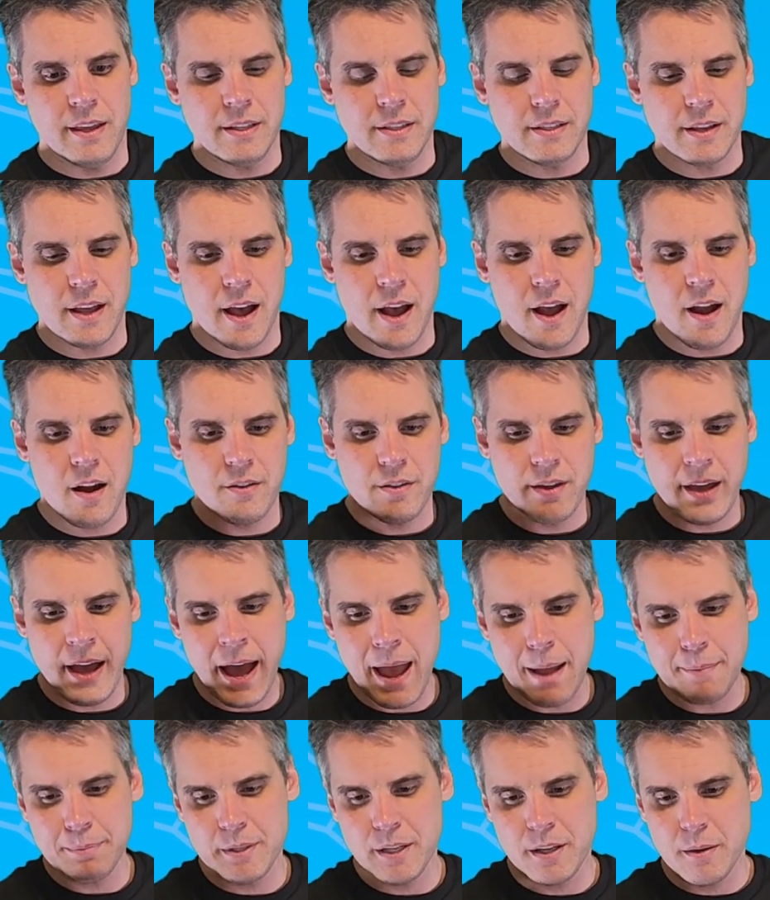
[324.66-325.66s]
And these
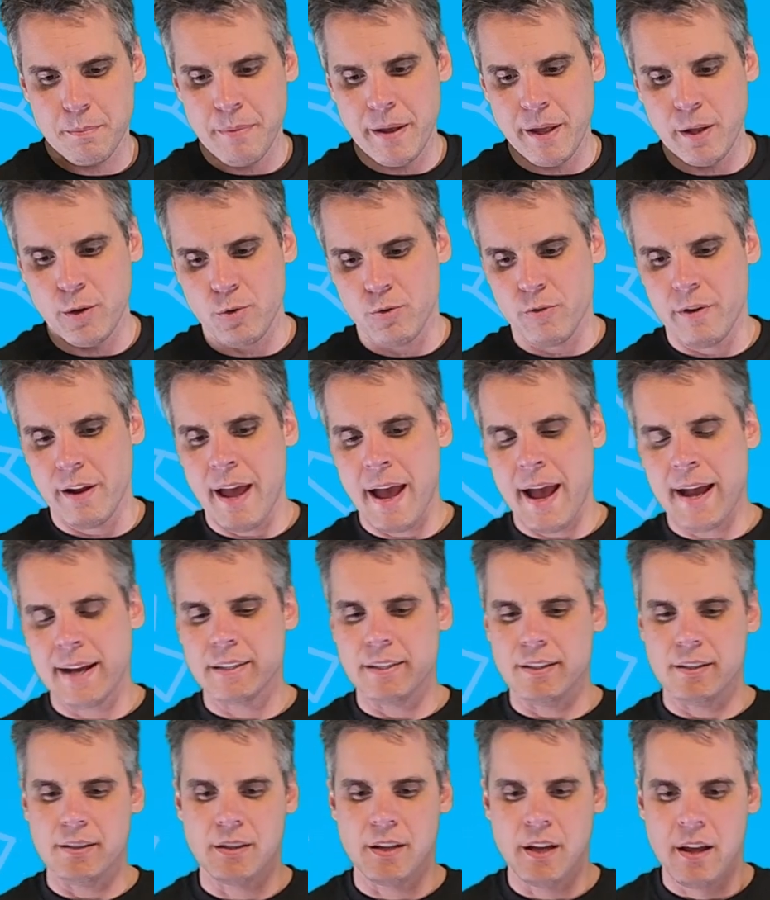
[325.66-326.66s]
are the Haptic Pedal
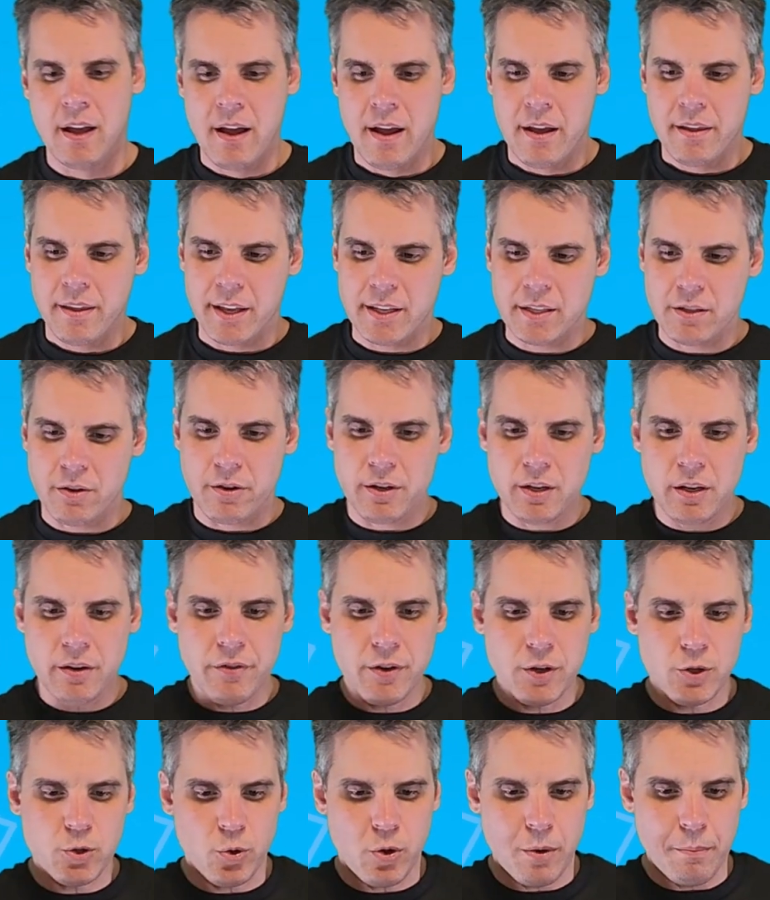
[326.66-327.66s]
Reactors. These
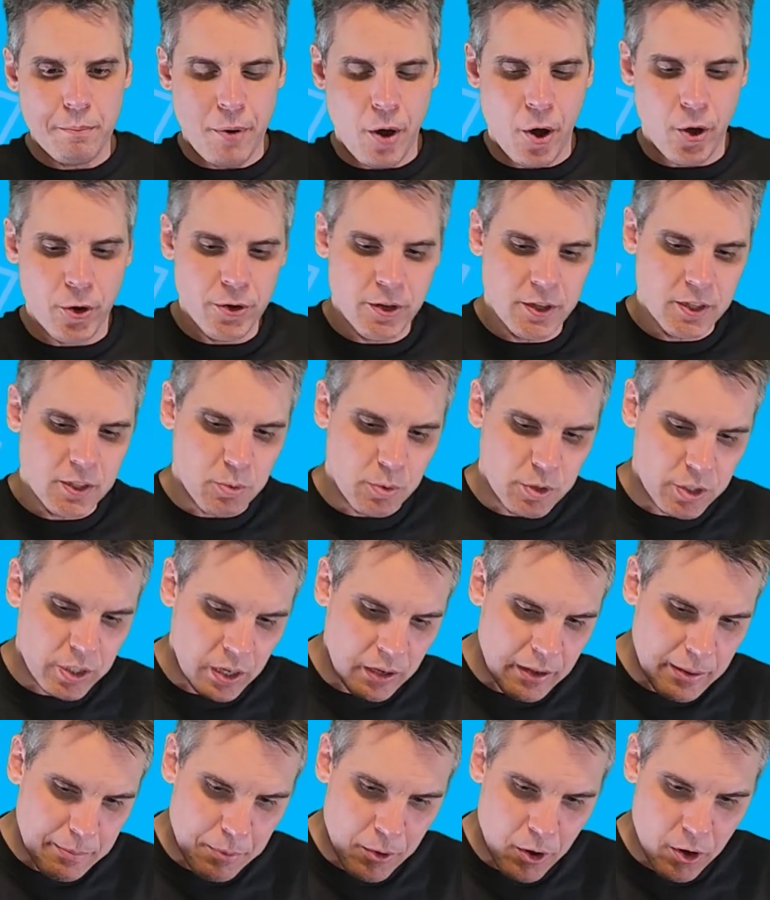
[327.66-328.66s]
are individual
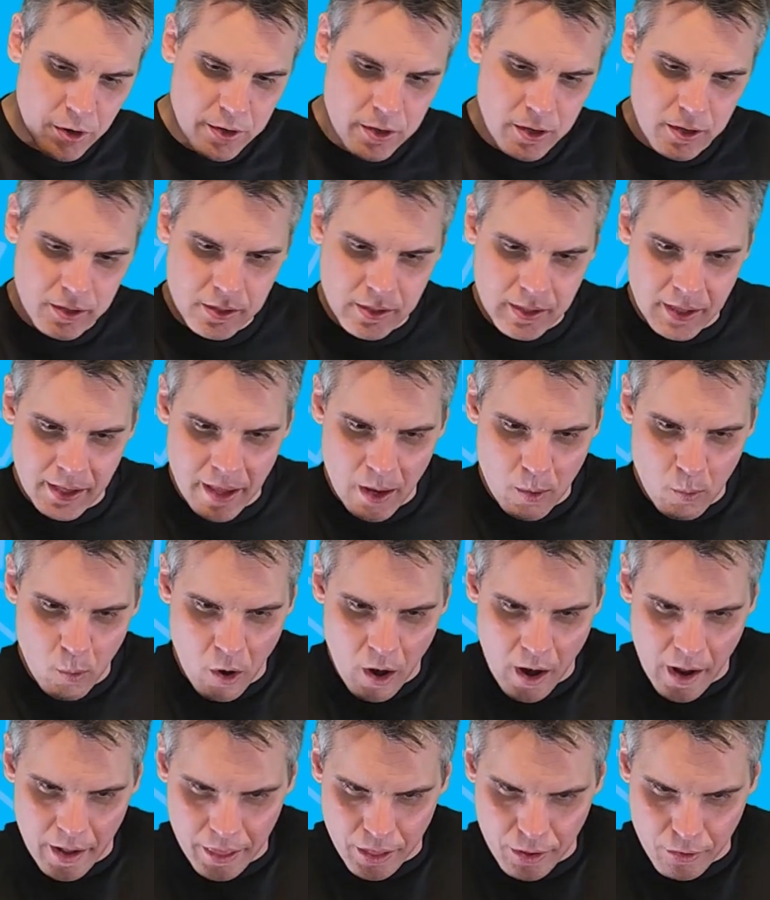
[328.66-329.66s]
components which clip on. You can see
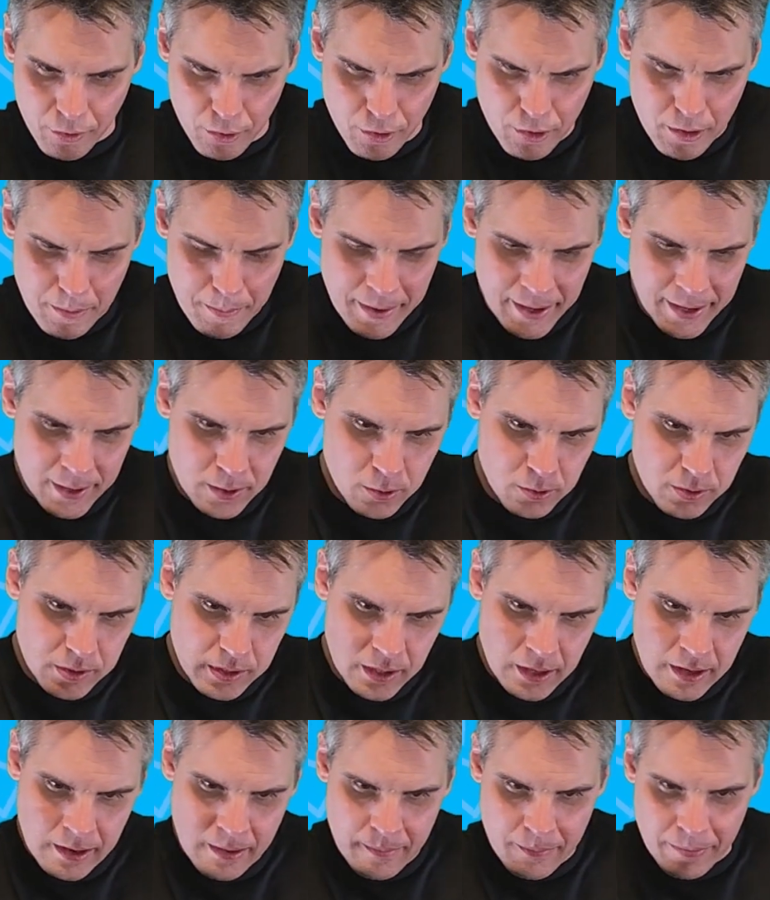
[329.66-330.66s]
they wire through the
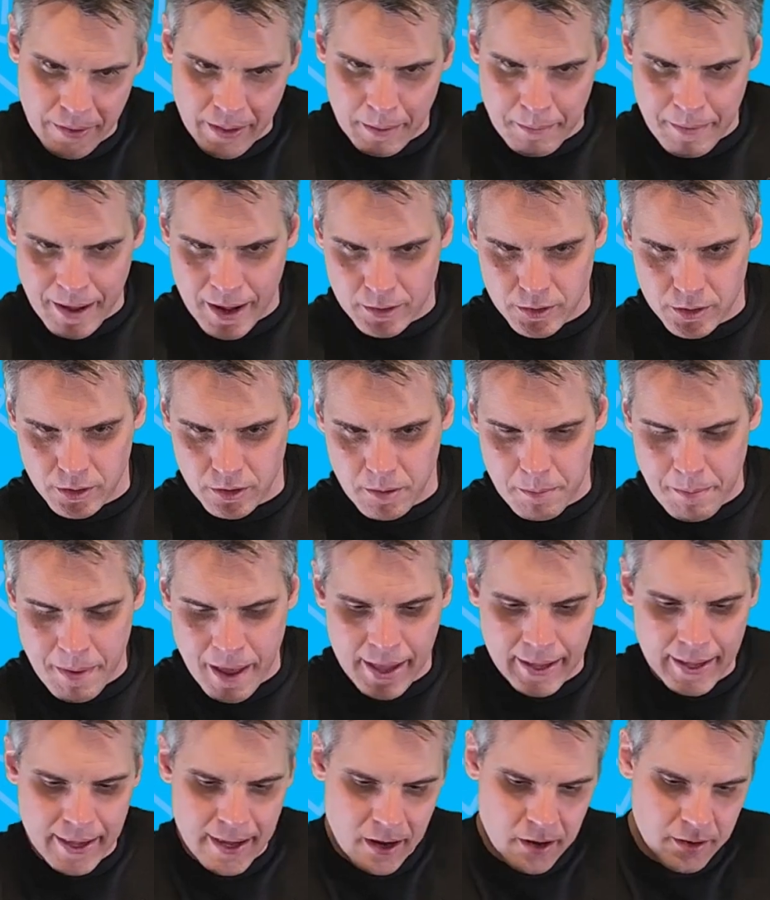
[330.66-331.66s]
pedals. They mount
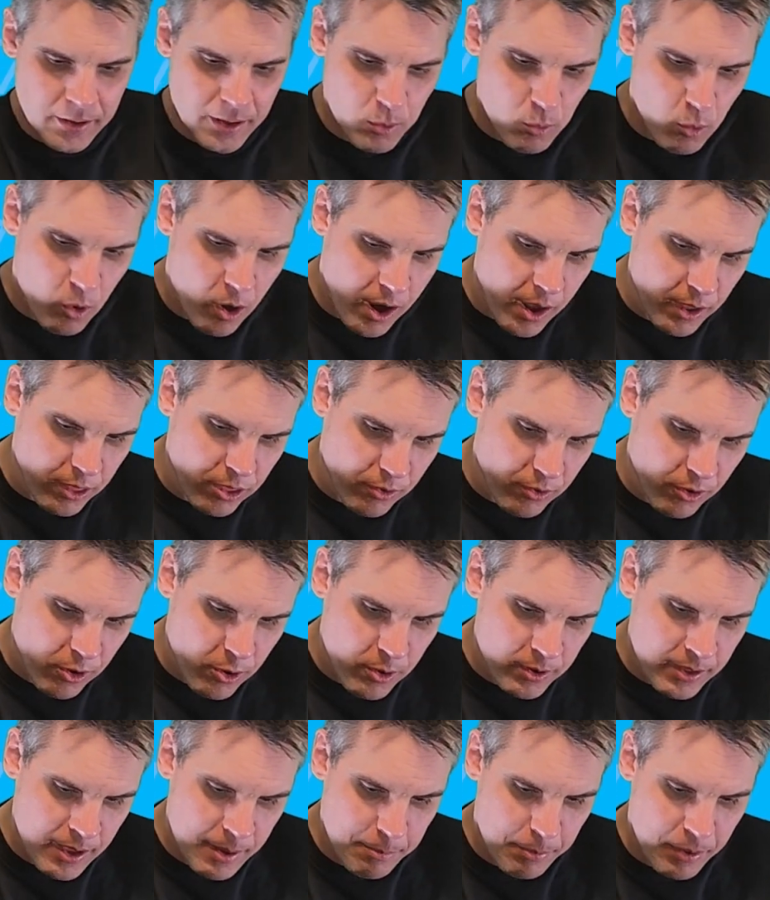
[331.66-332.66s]
on the back here, they wire
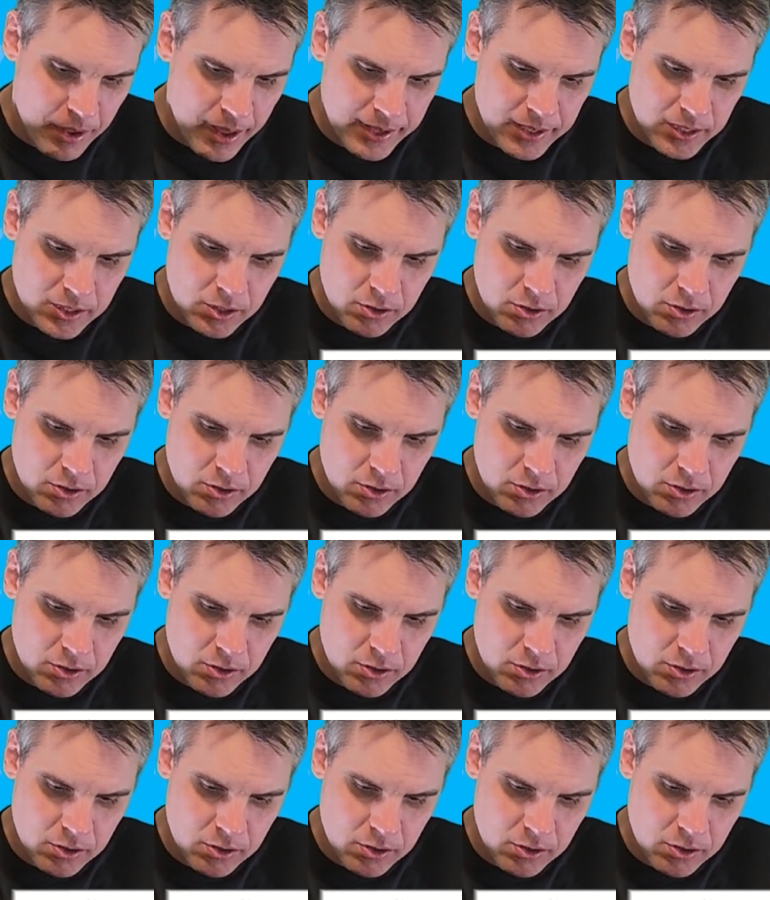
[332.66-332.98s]
through, and they